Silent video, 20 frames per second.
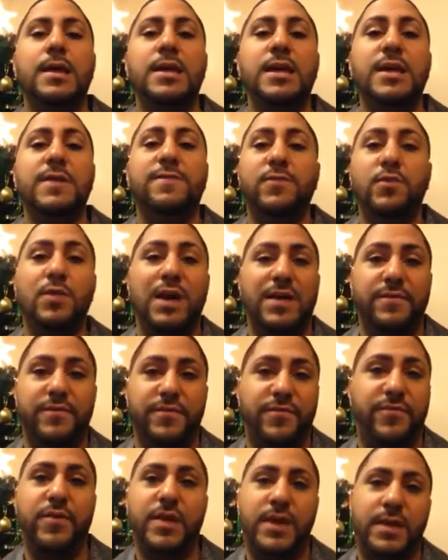if you have a
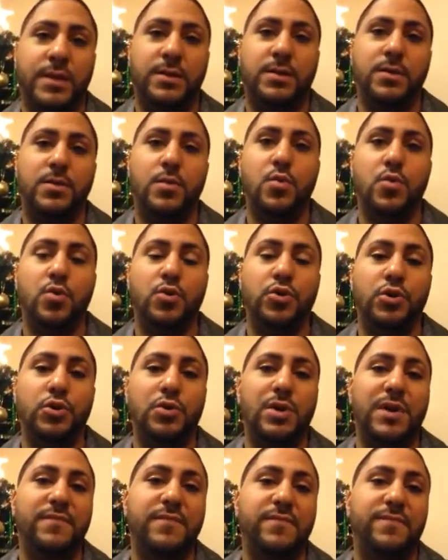friend or do
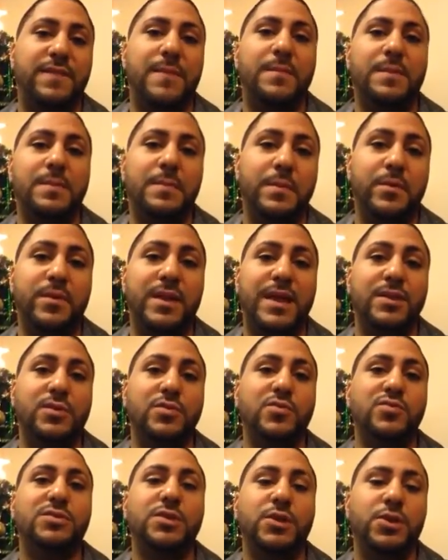you have a family member that
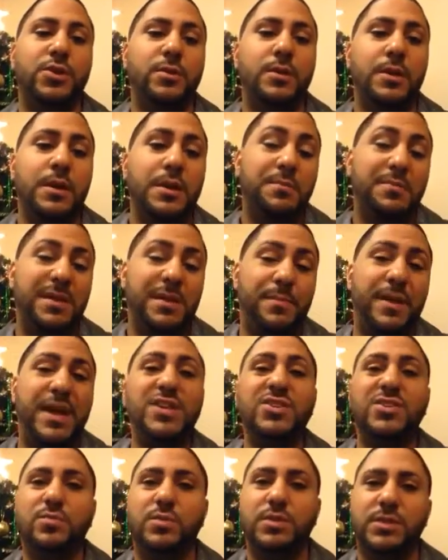do stutter, be
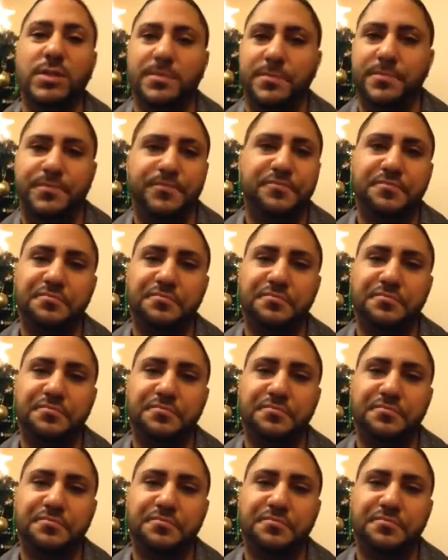patient with them.